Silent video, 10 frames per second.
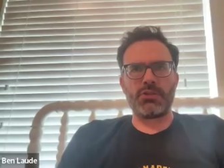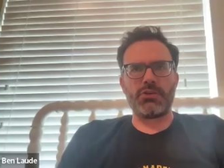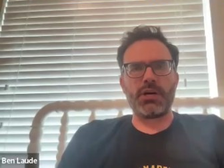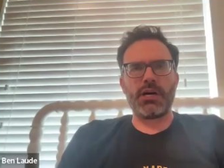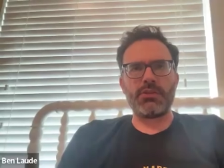
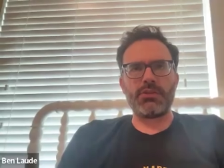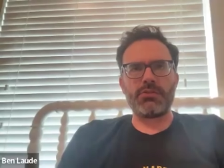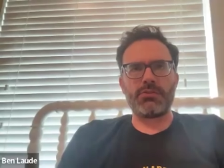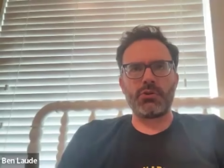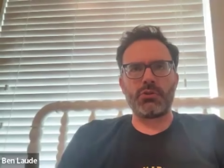considered
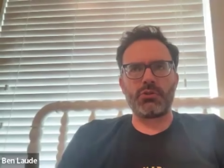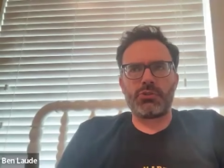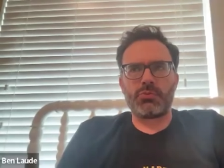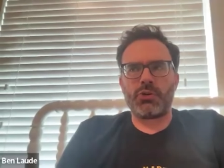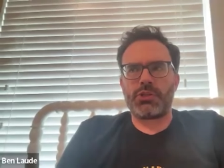
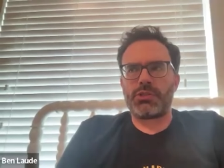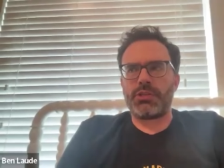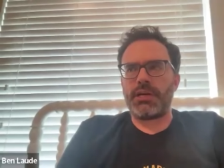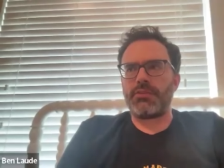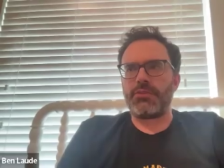non-socialist works,
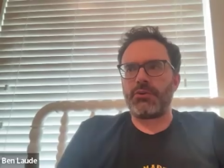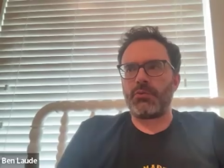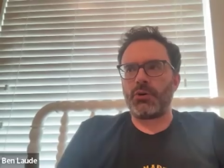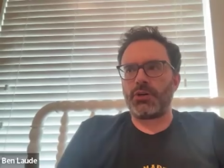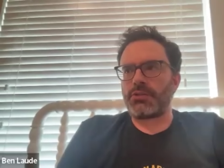and yet they're
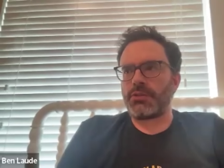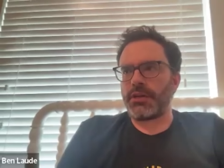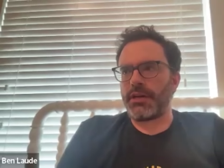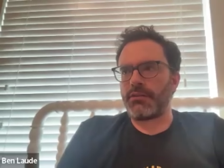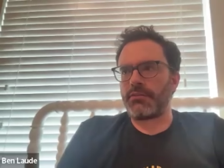works
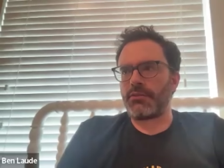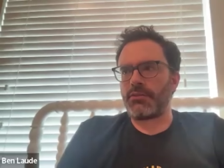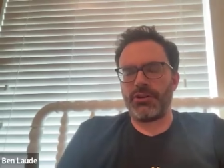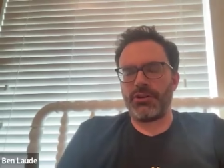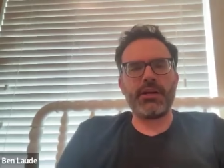that
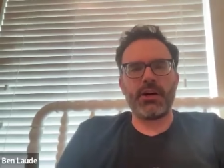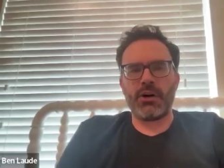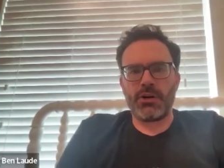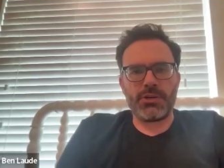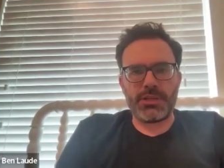create
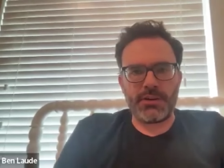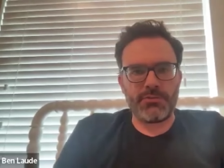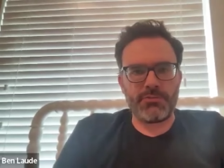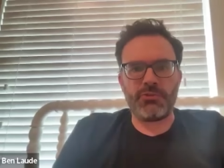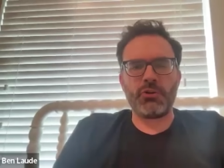art
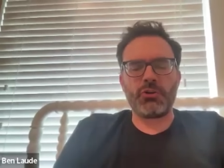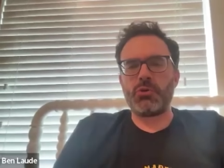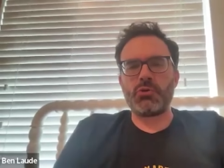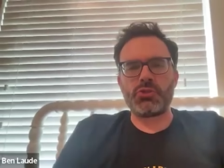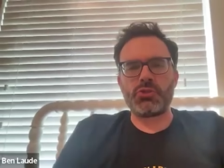out of folk
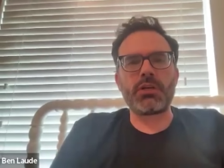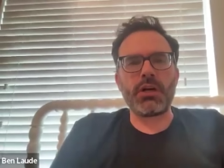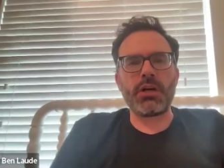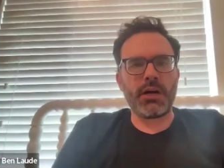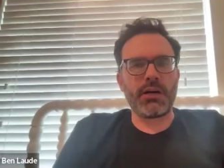
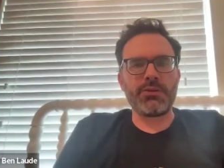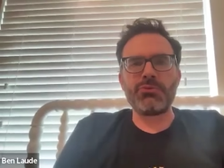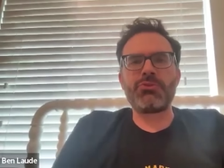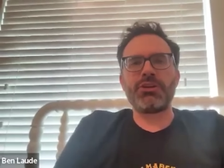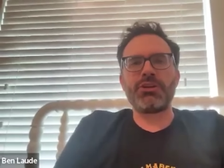music.
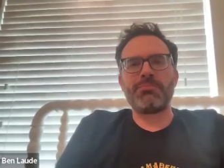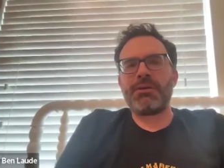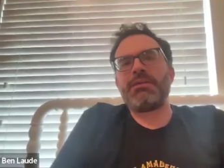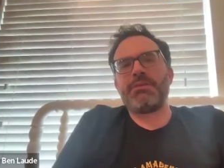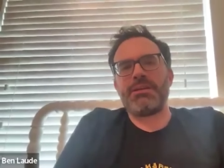You'd think
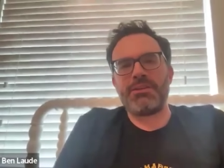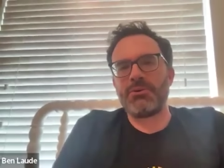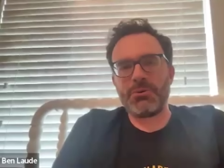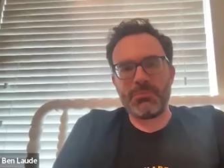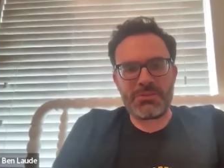maybe
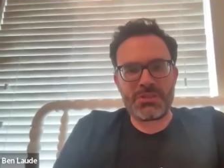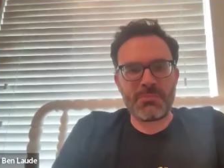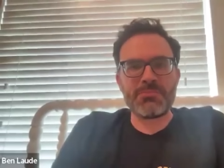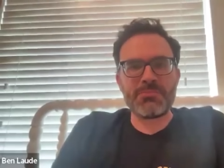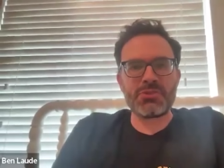there would be
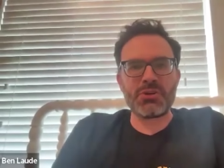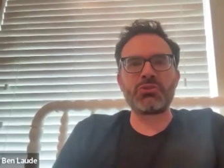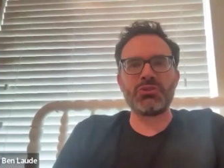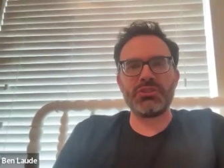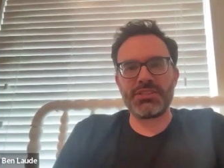some
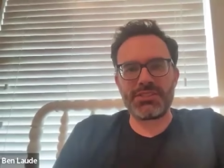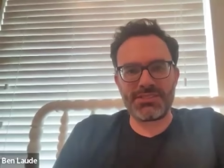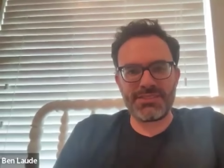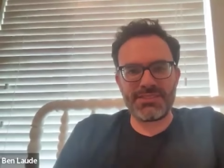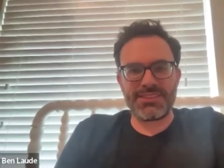
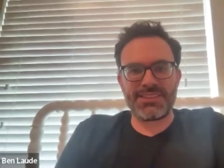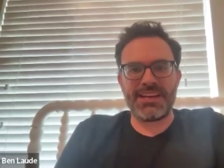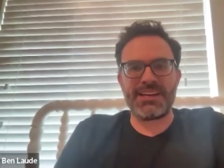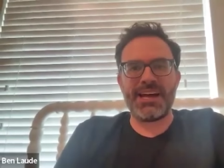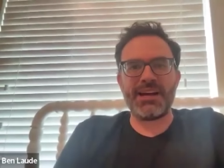socialist
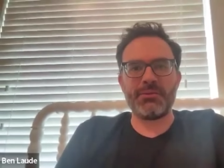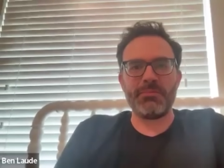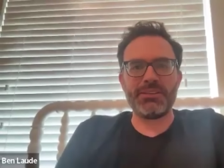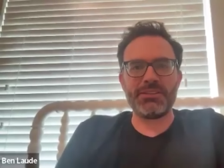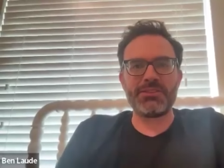
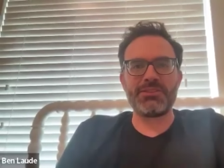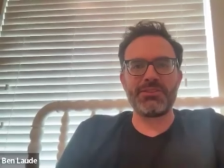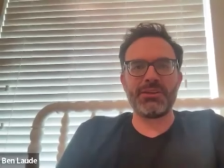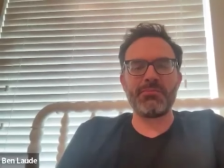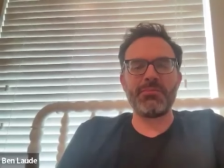element
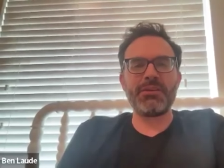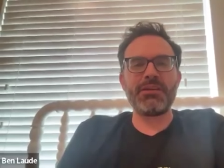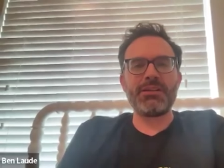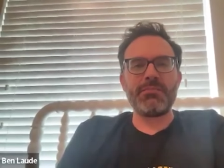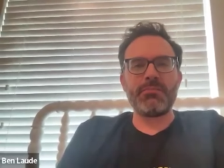to them,
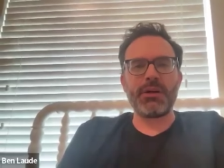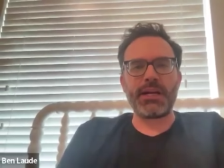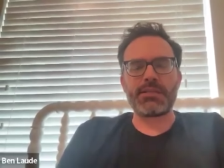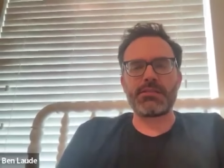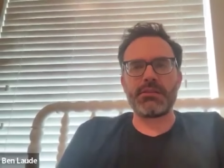but
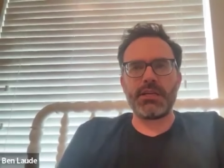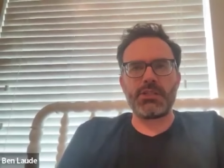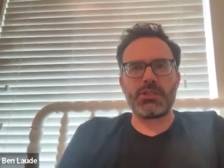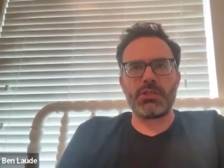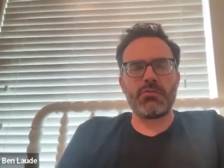I guess they
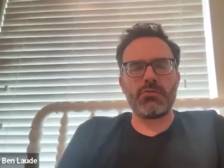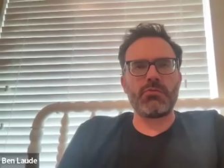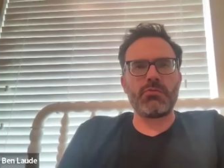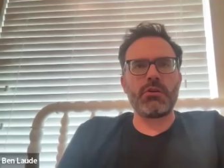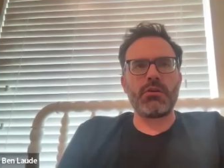
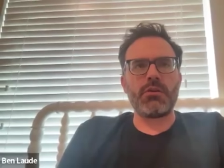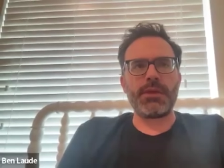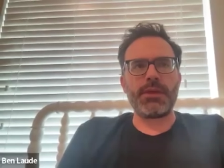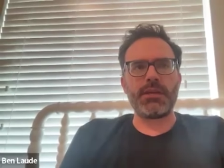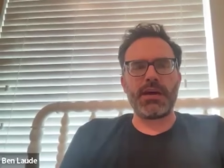didn't
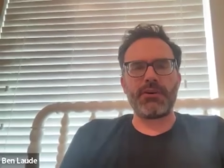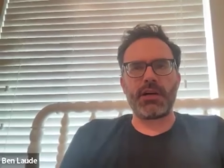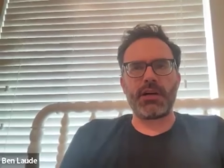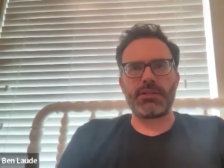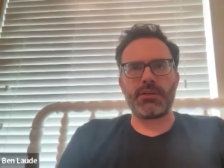have a
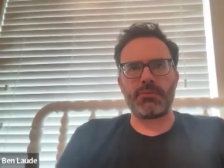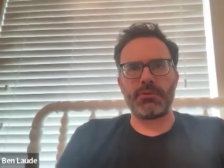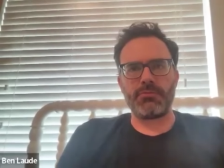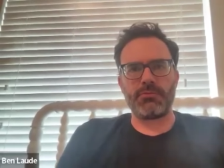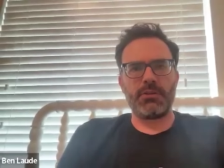concept
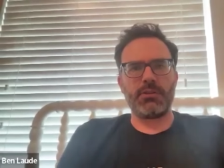of